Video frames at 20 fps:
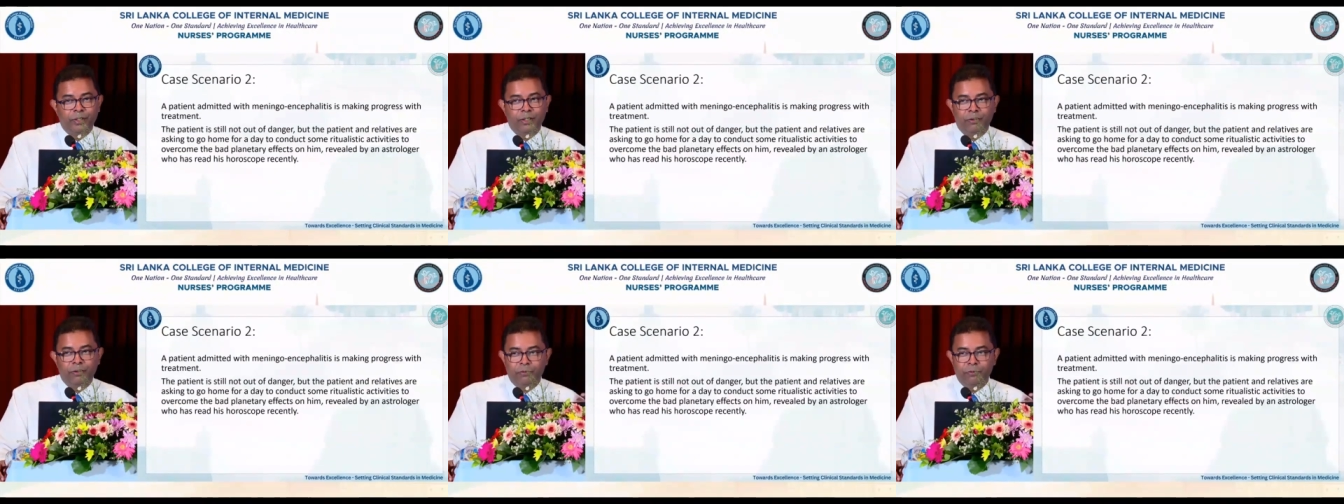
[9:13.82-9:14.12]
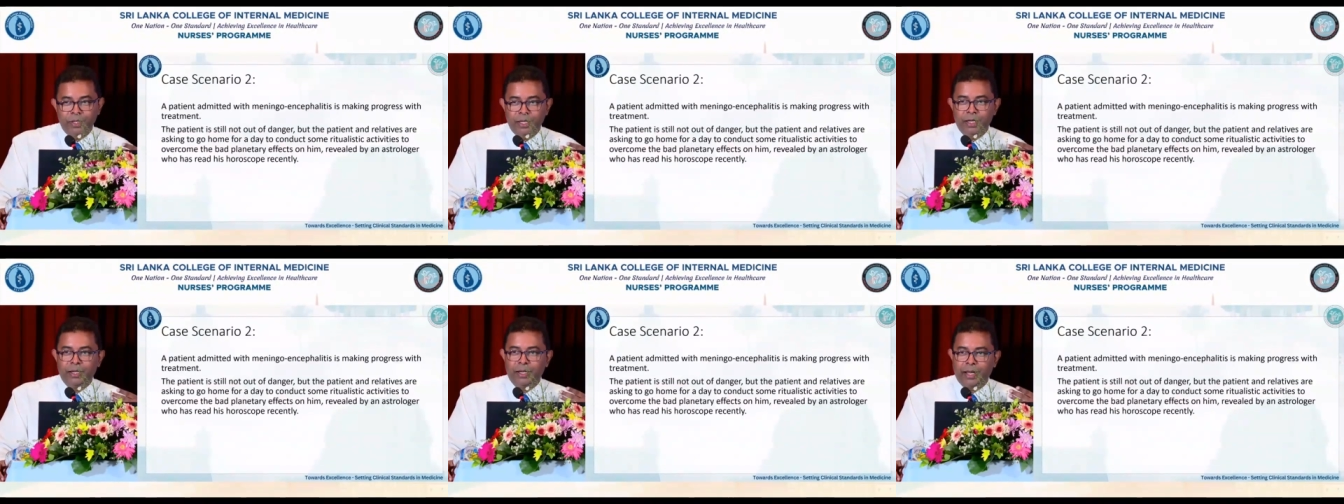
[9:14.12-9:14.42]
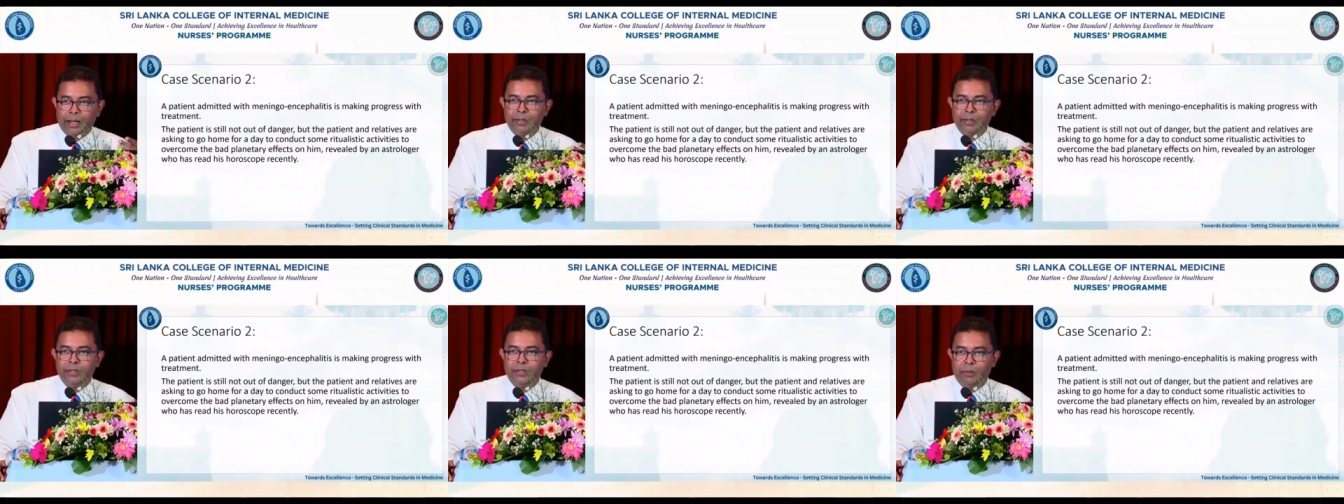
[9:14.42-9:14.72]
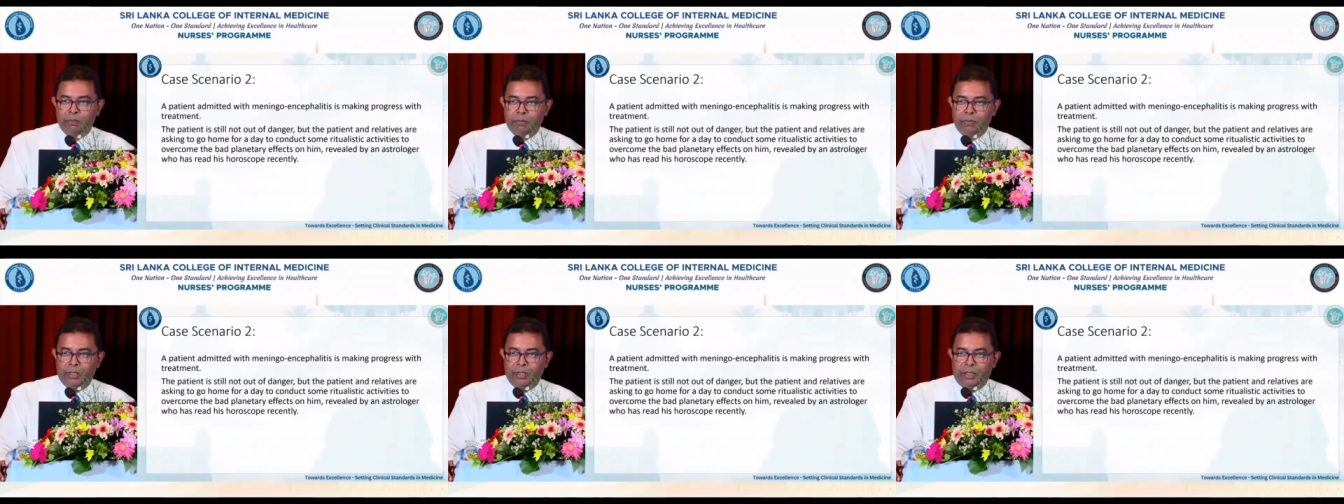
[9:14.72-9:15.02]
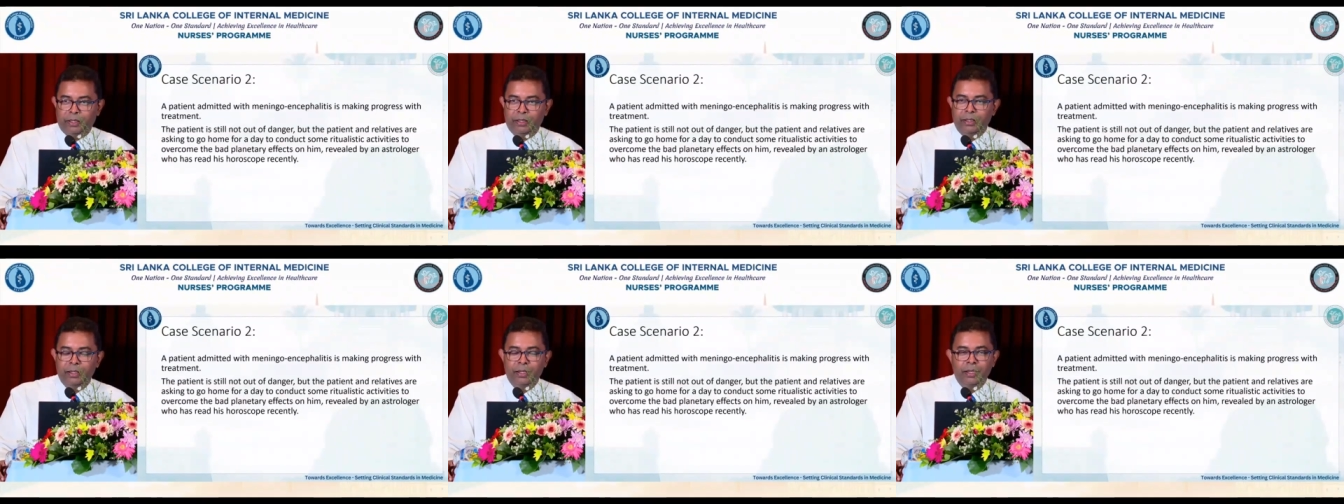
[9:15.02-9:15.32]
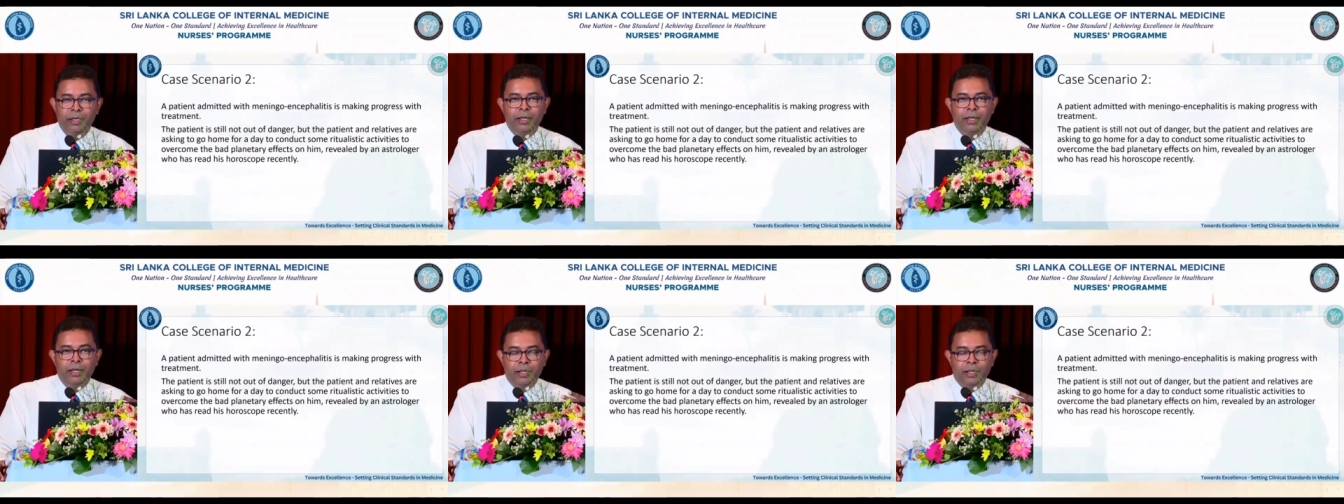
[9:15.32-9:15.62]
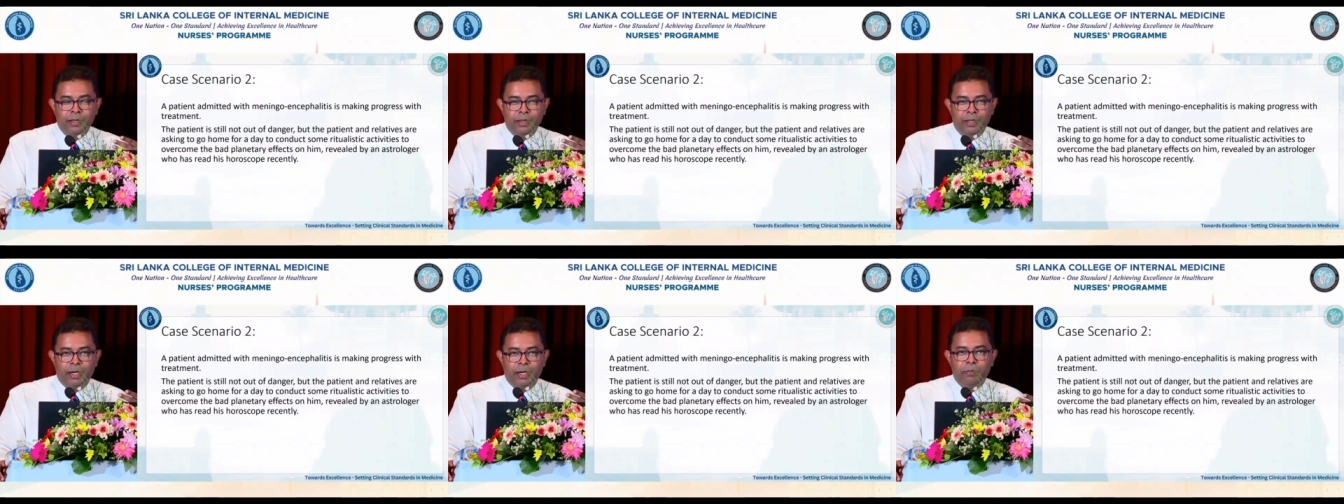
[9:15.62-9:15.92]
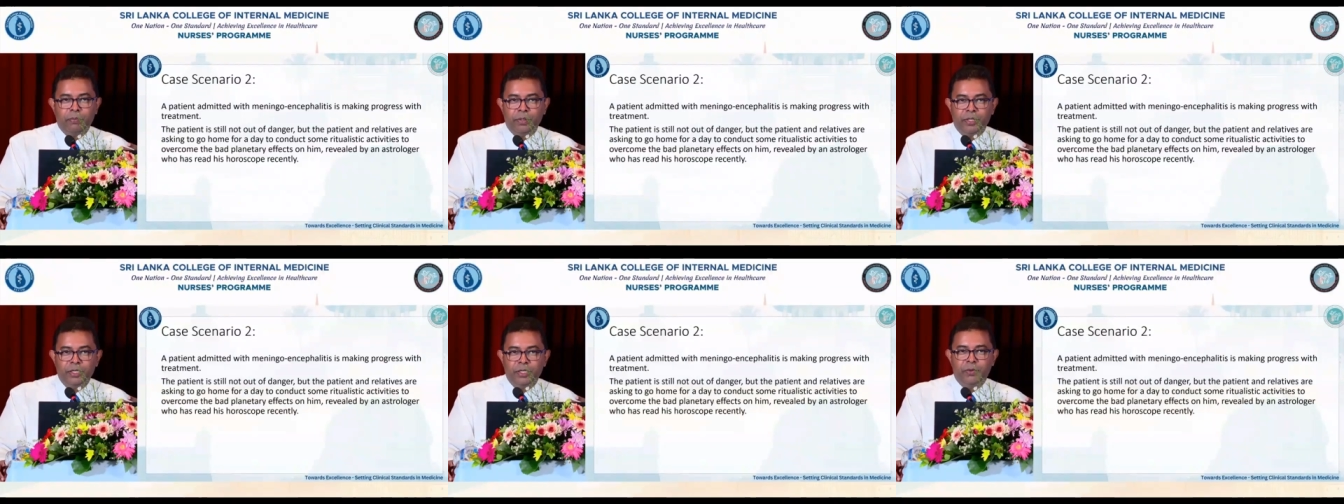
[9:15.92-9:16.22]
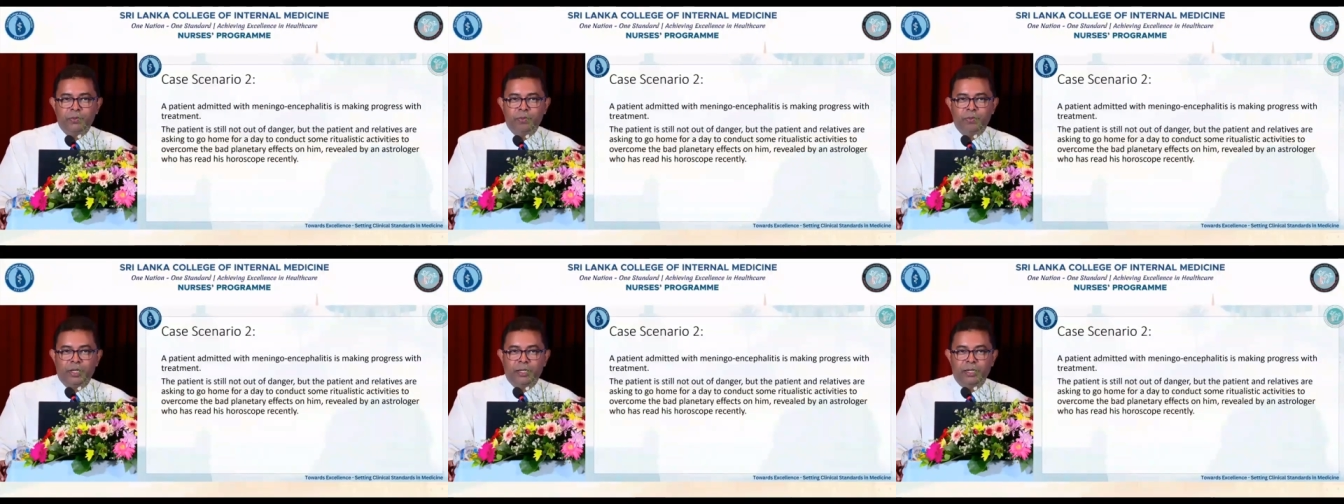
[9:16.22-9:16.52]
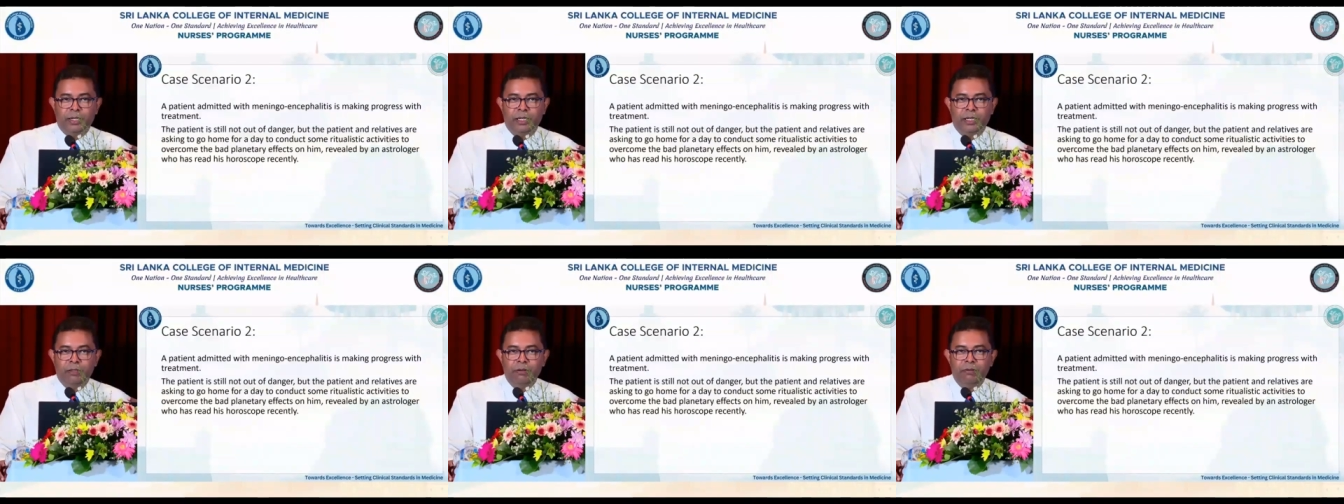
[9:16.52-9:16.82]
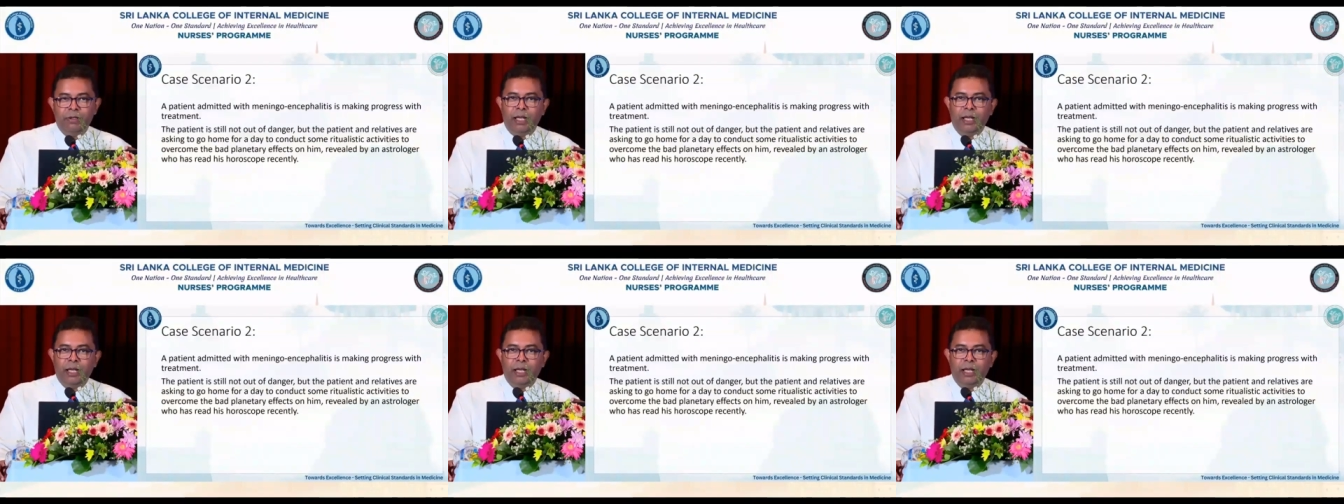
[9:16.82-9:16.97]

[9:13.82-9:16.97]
We are accepting that perspective